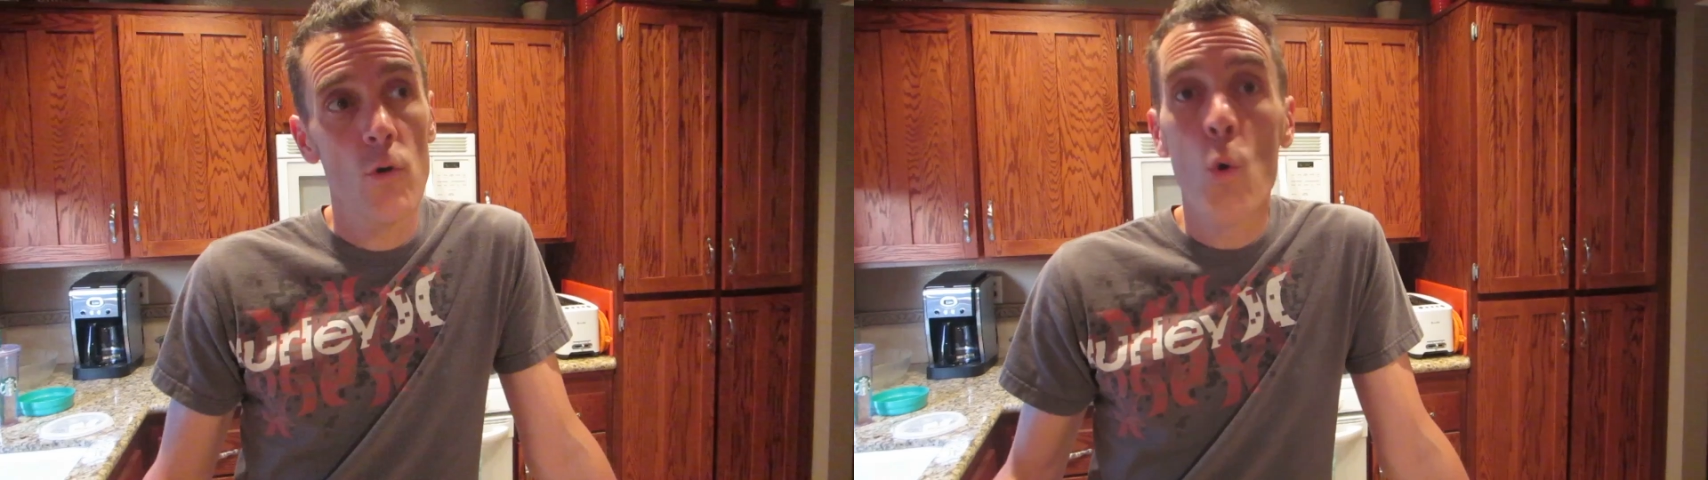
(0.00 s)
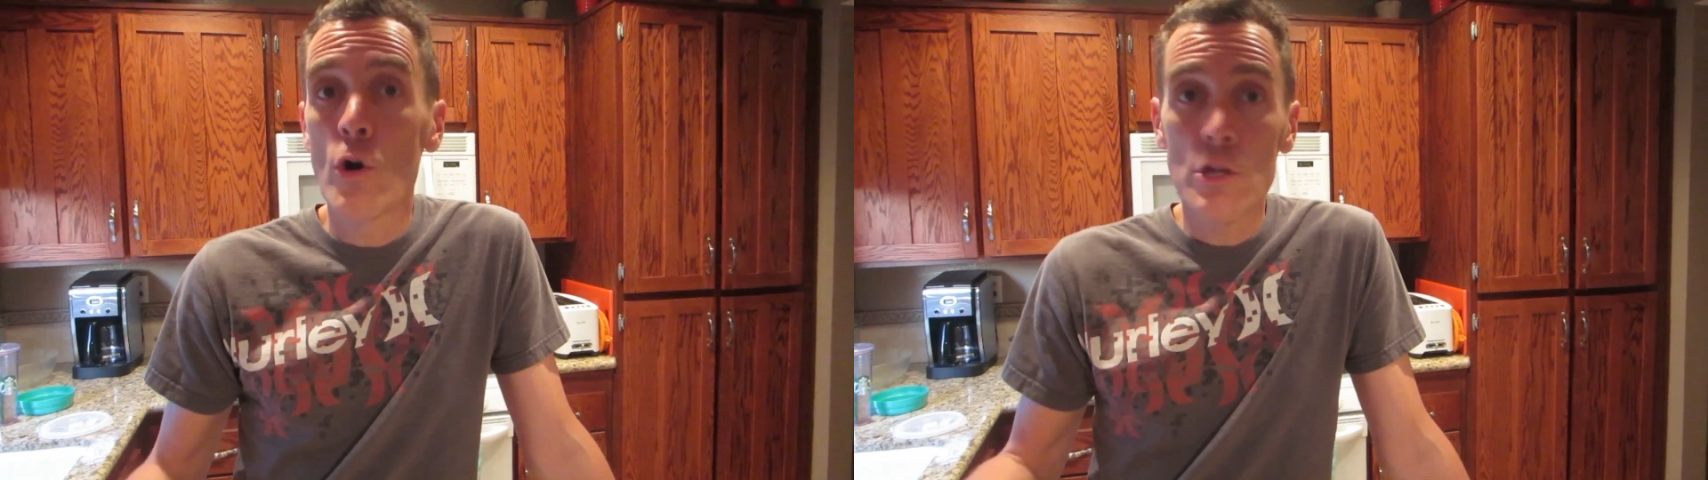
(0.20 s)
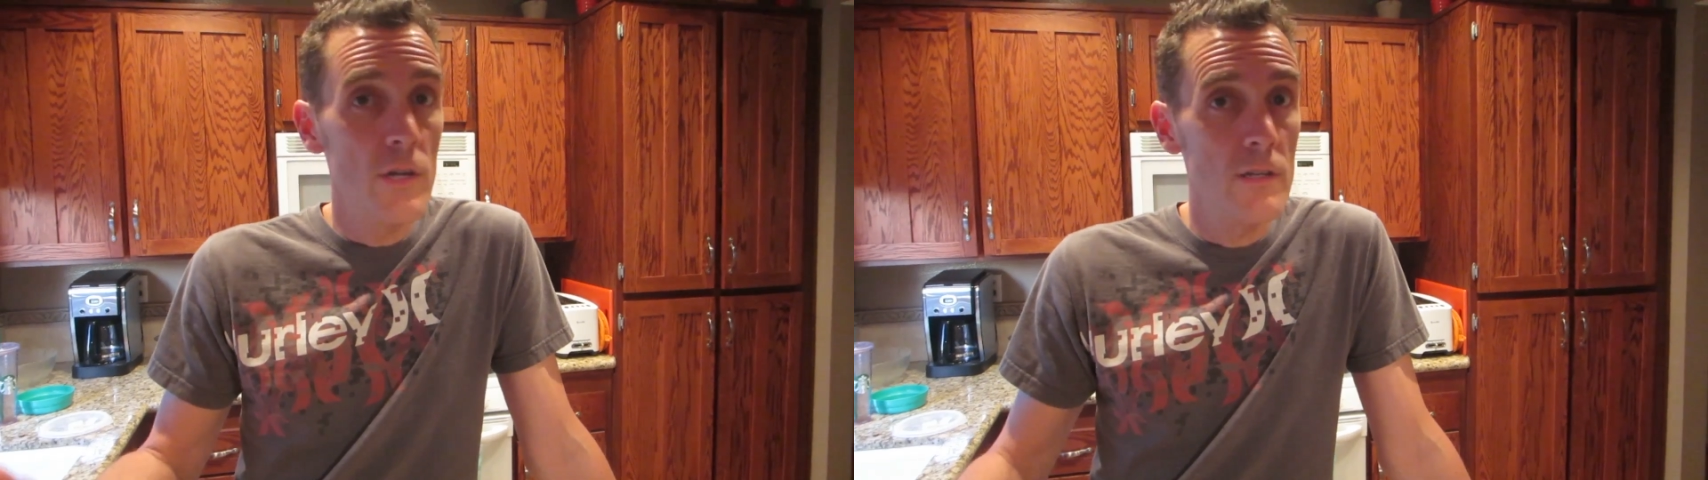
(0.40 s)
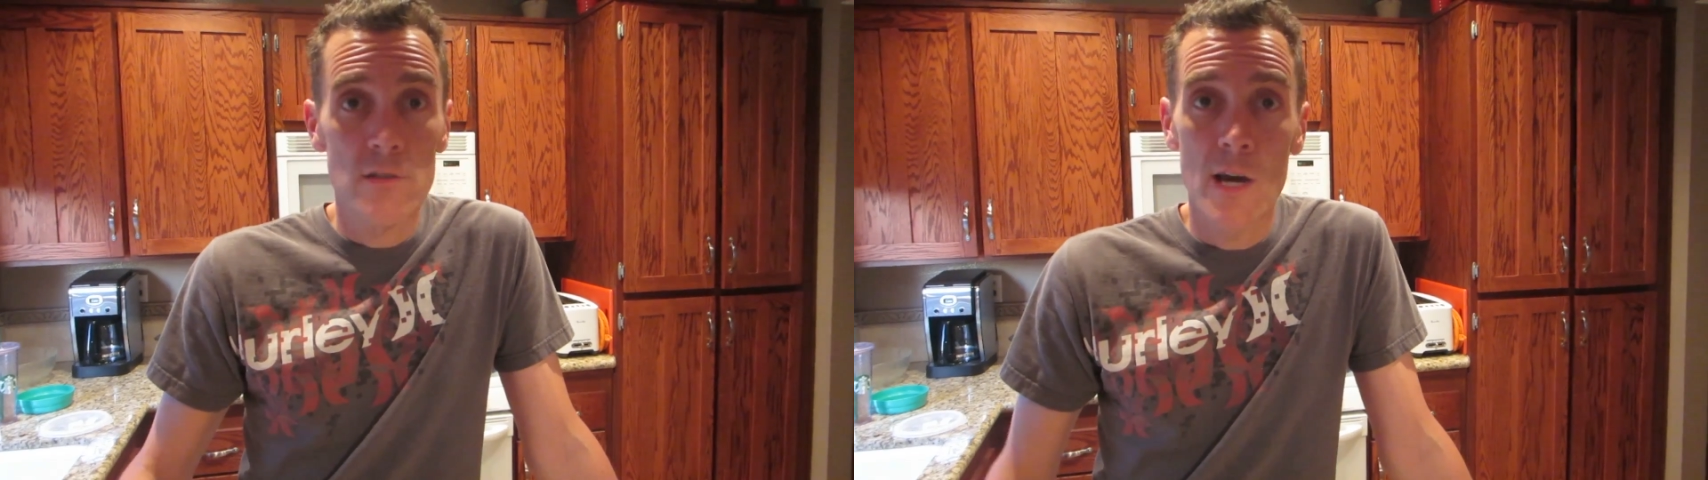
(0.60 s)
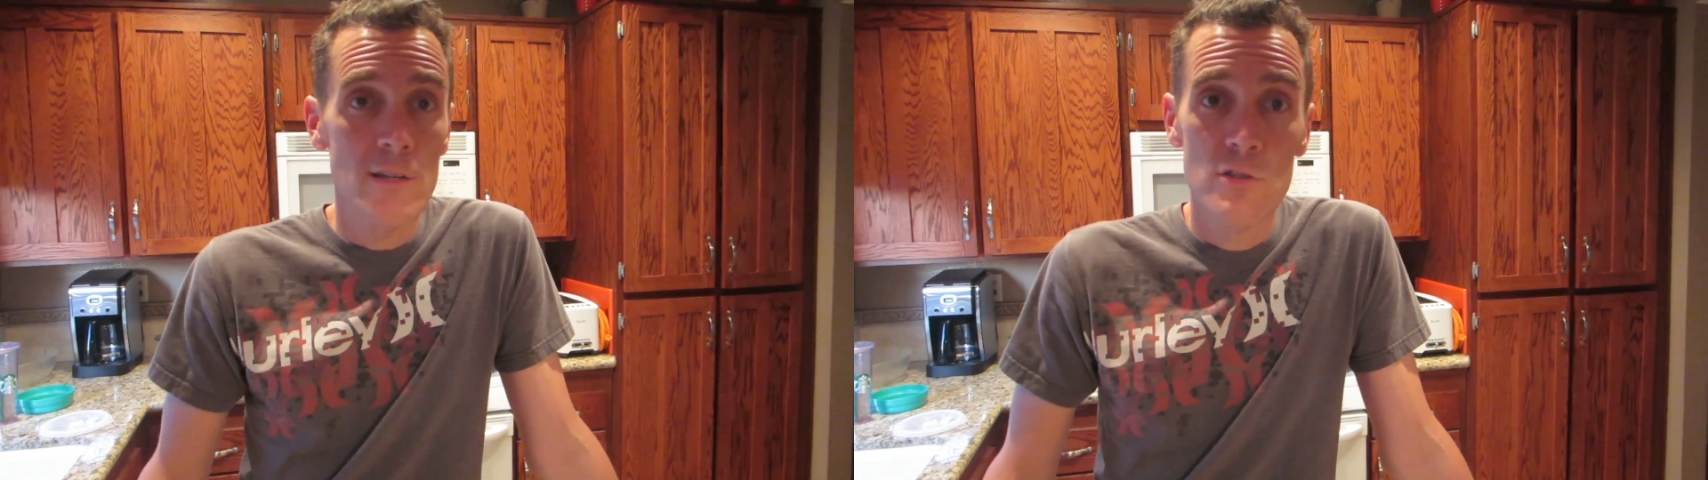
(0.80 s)
or you can
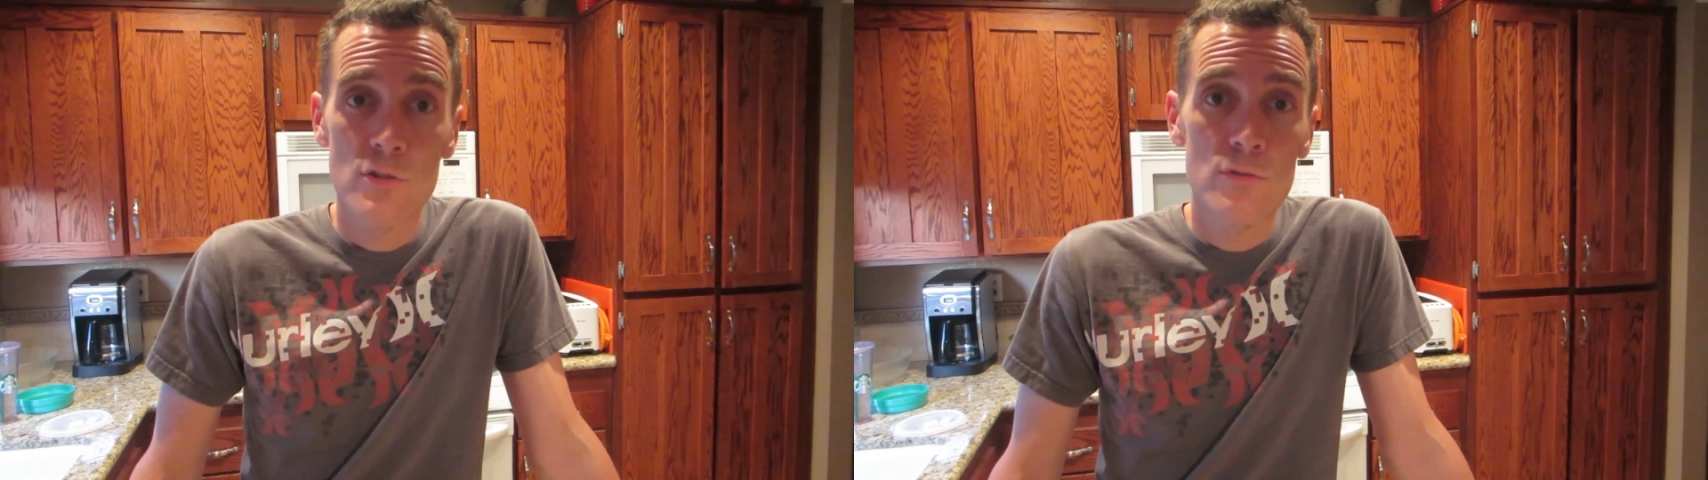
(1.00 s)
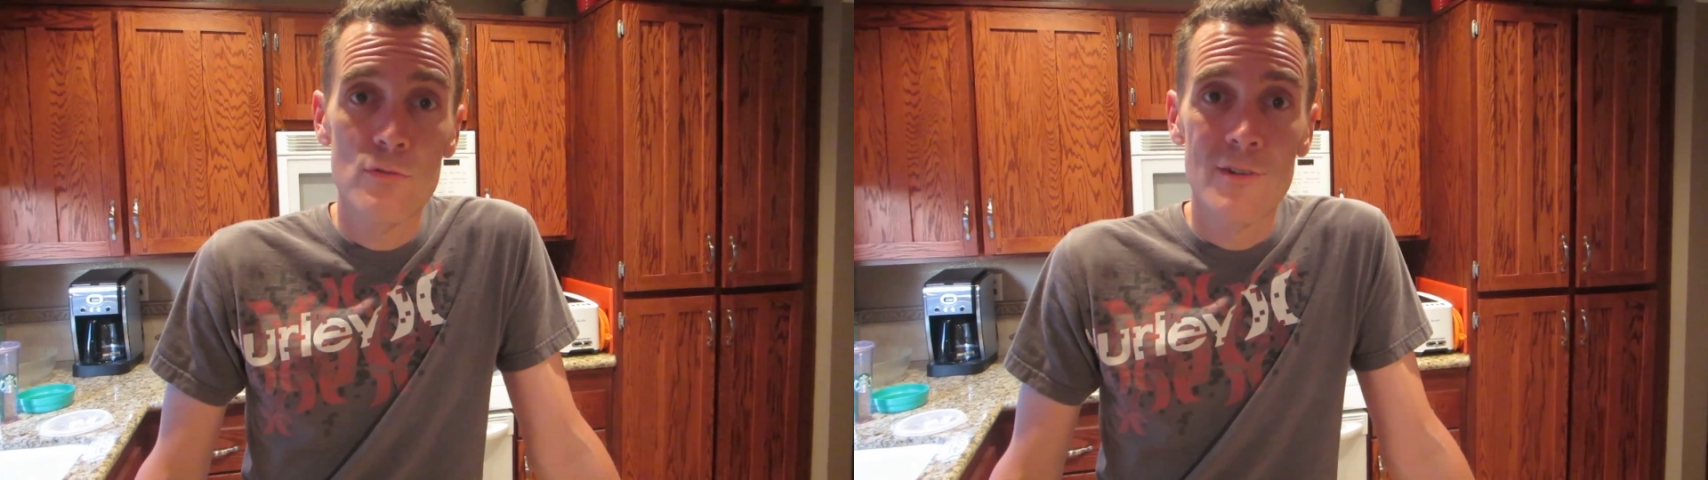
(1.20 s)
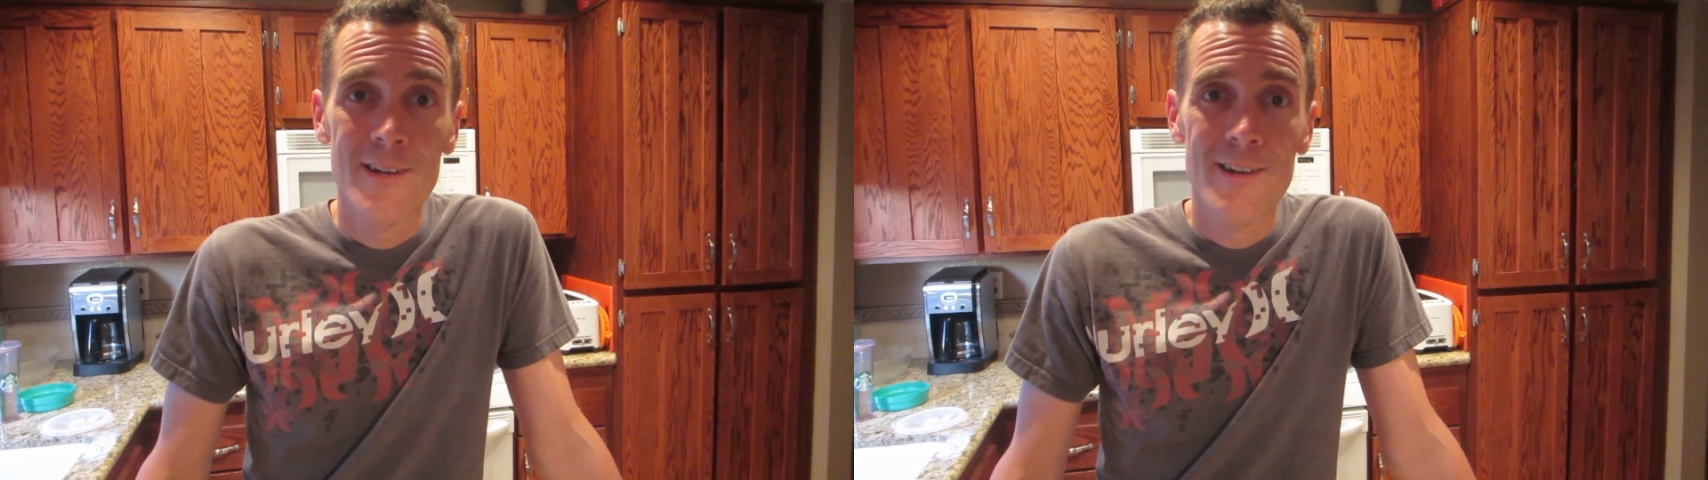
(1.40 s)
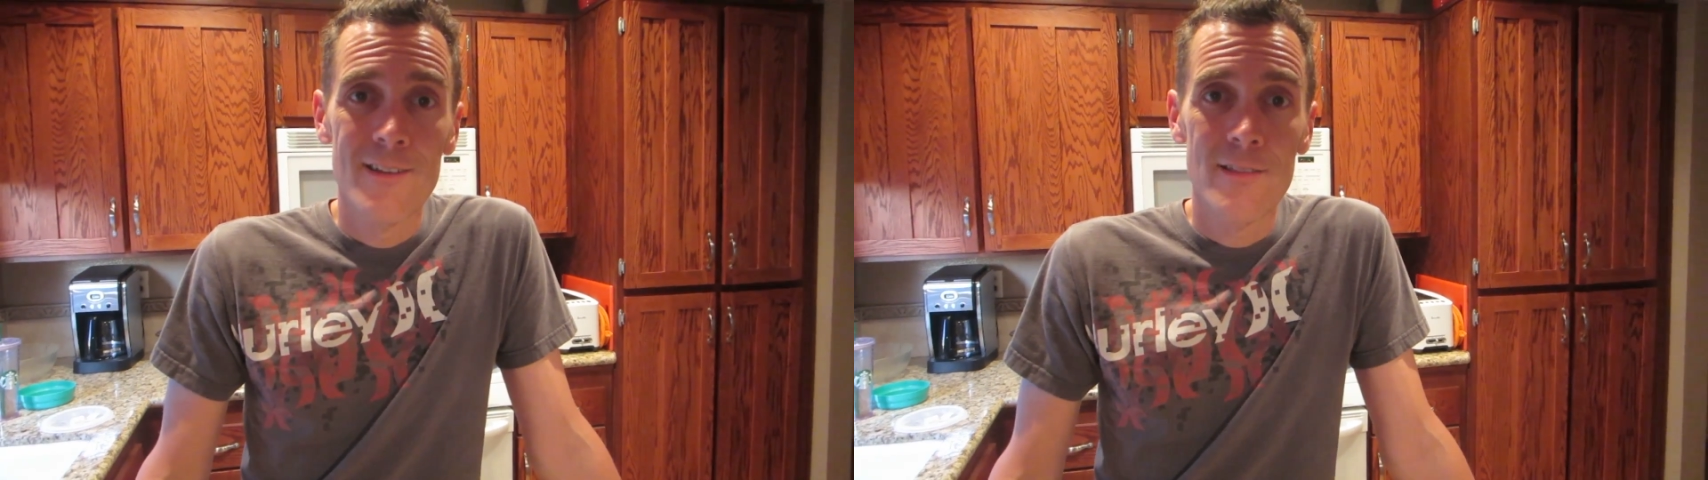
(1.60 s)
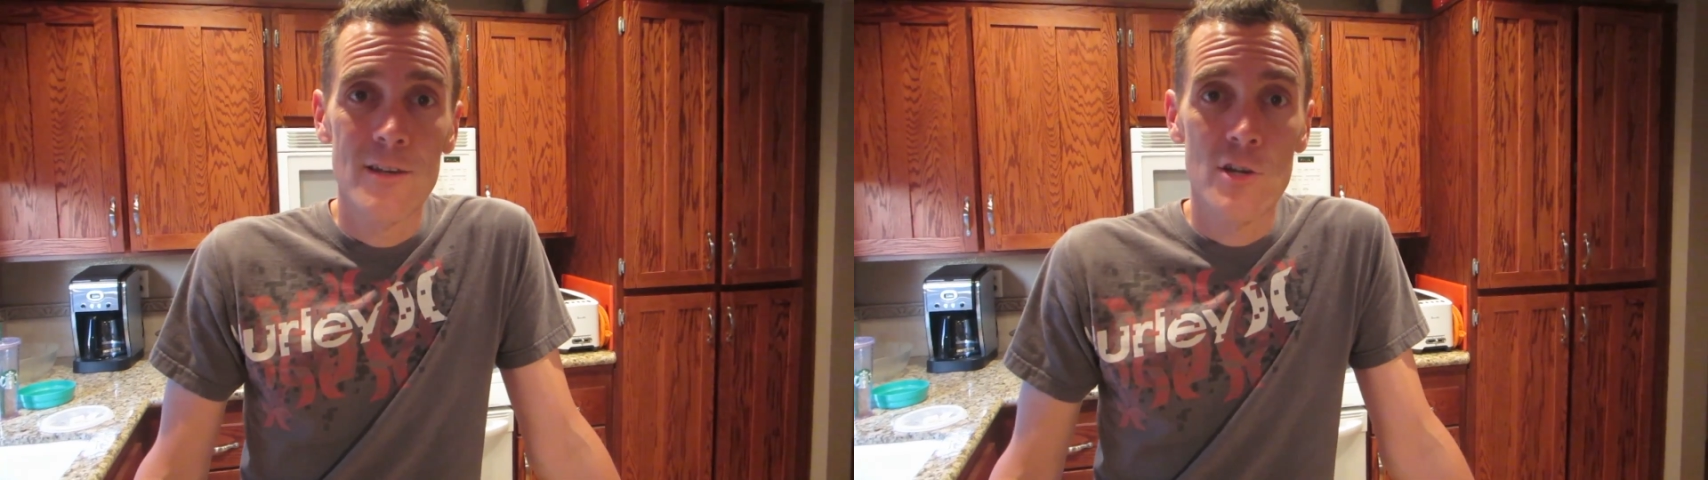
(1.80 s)
talk to
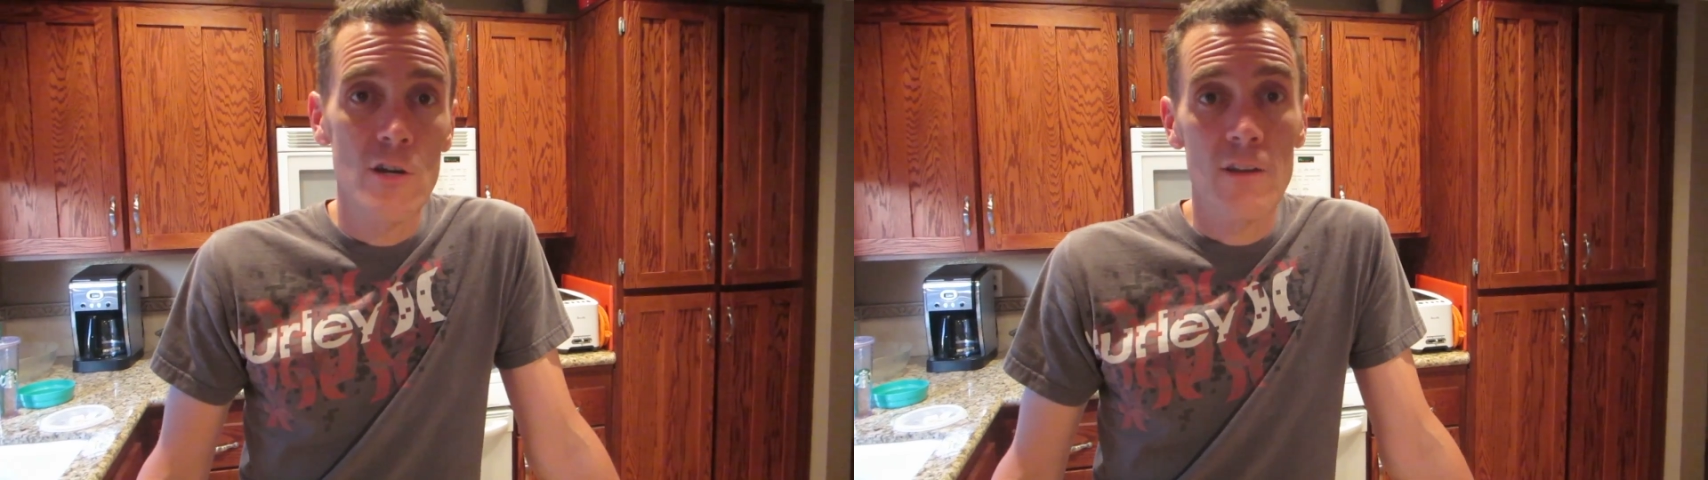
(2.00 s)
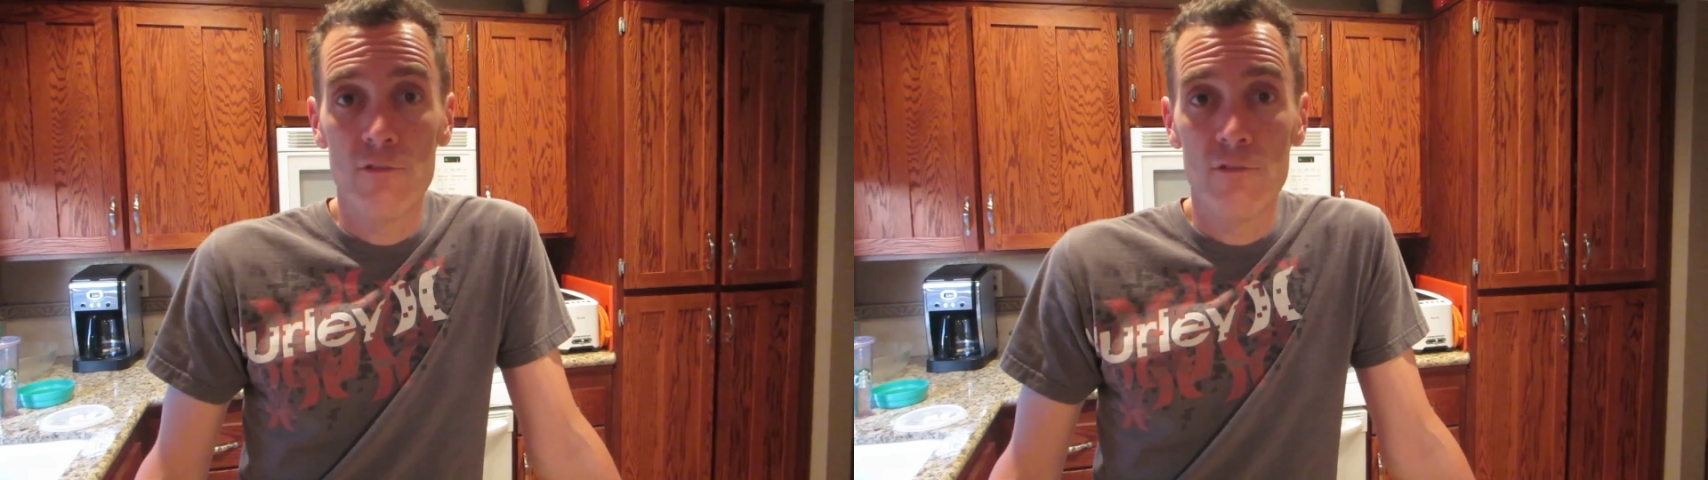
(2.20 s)
the cook.